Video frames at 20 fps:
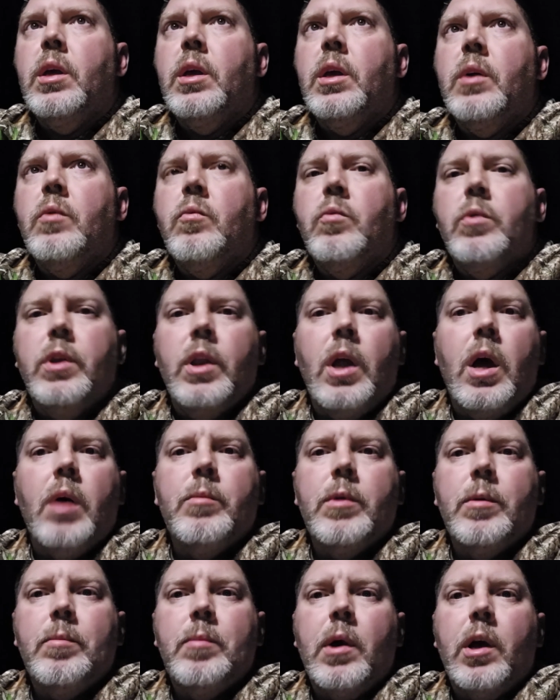would not
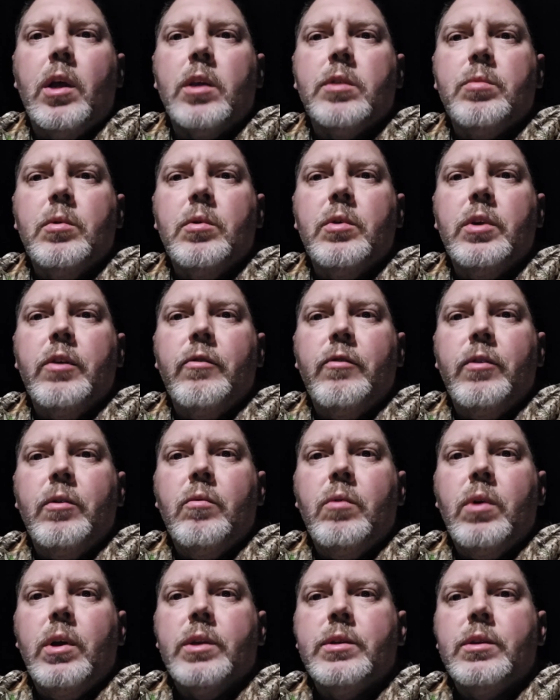be possible if it
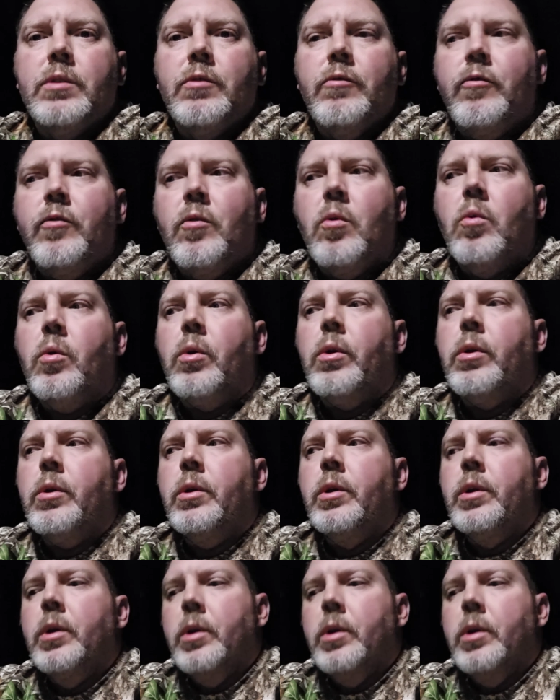wasn't for